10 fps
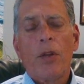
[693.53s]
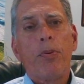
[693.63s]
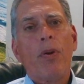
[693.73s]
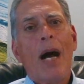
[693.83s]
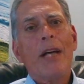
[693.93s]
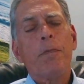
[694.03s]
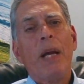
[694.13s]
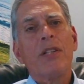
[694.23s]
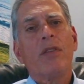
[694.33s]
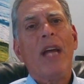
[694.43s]
the
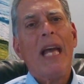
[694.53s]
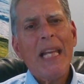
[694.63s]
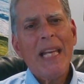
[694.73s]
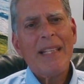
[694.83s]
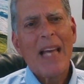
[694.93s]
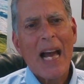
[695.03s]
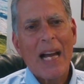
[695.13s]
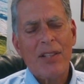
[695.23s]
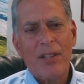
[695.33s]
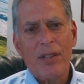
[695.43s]
prospects of any
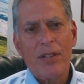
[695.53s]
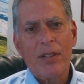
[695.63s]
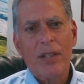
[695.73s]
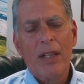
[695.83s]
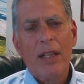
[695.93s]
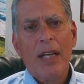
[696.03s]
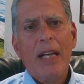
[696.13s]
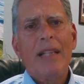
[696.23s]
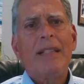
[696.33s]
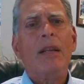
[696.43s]
taxes
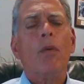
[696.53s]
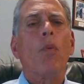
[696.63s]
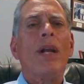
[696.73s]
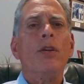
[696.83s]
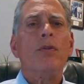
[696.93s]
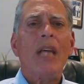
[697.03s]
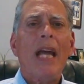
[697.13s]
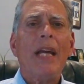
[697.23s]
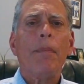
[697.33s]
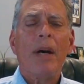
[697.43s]
when you
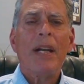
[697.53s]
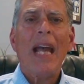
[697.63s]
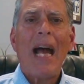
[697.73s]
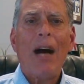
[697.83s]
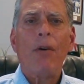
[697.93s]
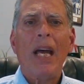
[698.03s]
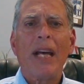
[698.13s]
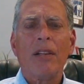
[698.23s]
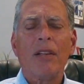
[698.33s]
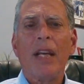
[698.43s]
take money out
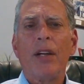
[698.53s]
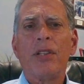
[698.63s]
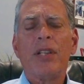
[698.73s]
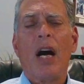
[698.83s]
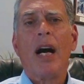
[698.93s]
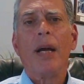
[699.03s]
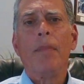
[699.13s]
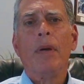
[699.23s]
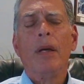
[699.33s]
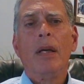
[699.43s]
at a later
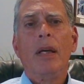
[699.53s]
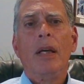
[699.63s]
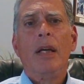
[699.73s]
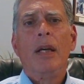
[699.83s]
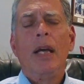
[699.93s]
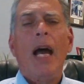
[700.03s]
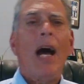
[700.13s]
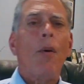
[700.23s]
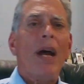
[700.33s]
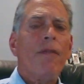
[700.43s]
time.
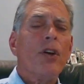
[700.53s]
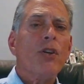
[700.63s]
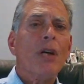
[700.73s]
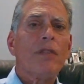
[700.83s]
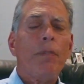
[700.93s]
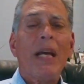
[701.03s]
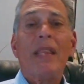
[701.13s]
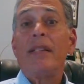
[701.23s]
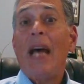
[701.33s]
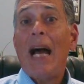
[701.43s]
However, you have to pay
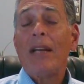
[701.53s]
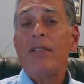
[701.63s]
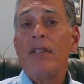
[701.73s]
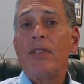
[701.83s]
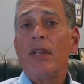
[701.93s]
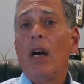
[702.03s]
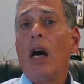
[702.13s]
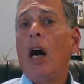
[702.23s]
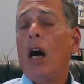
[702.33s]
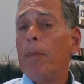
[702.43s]
the taxes
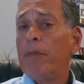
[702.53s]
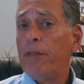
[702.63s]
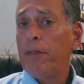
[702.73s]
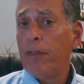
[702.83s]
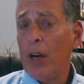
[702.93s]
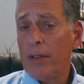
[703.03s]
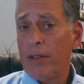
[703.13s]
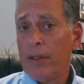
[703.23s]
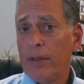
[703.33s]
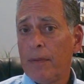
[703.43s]
up
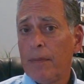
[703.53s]
front.